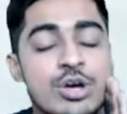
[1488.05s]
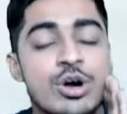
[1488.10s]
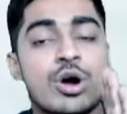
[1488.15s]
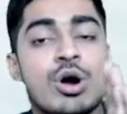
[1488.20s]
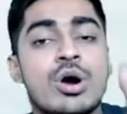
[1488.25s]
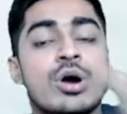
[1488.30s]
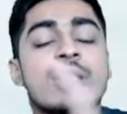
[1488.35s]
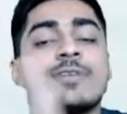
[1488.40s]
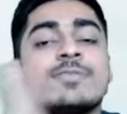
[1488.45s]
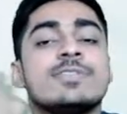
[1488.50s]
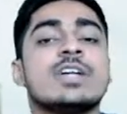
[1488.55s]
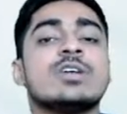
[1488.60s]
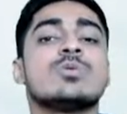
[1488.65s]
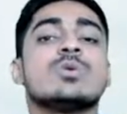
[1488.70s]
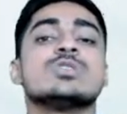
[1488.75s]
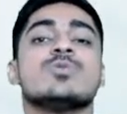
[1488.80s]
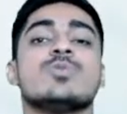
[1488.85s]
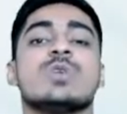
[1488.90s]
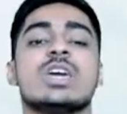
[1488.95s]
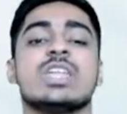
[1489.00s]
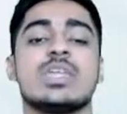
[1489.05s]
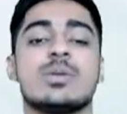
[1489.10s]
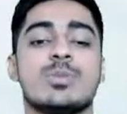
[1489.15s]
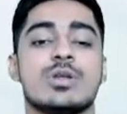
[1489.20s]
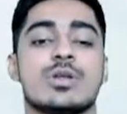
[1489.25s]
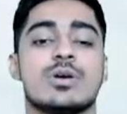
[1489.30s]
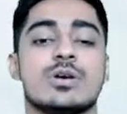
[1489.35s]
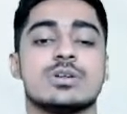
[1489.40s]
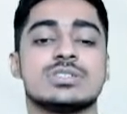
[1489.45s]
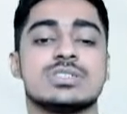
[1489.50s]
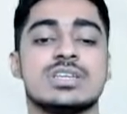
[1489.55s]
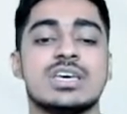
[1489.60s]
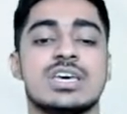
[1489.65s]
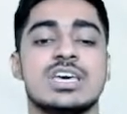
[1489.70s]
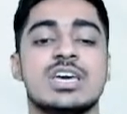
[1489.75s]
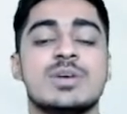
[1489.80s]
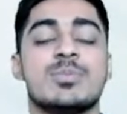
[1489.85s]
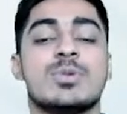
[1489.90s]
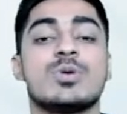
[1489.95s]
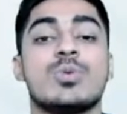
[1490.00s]
All of that was variable cost.
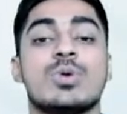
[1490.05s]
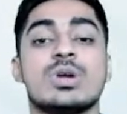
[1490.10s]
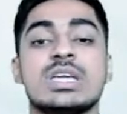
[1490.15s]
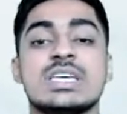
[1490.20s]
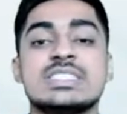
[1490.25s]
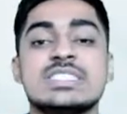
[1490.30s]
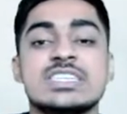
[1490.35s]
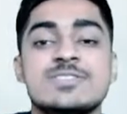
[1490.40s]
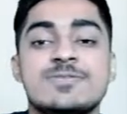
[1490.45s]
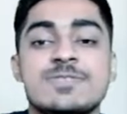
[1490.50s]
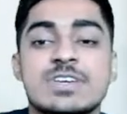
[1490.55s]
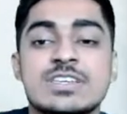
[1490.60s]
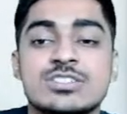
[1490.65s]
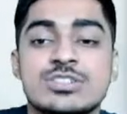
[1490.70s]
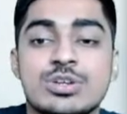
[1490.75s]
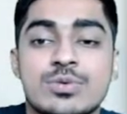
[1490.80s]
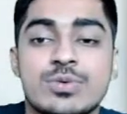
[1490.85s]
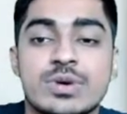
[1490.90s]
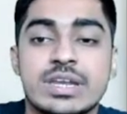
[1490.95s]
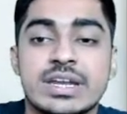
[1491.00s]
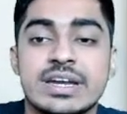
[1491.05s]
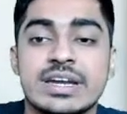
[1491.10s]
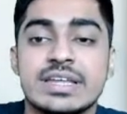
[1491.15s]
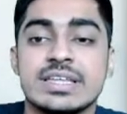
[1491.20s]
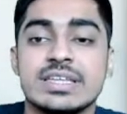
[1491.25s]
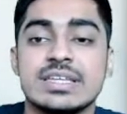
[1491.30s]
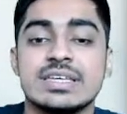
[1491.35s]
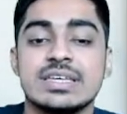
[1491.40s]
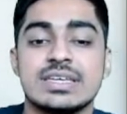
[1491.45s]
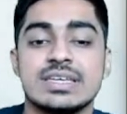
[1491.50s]
But what is this fixed overhead?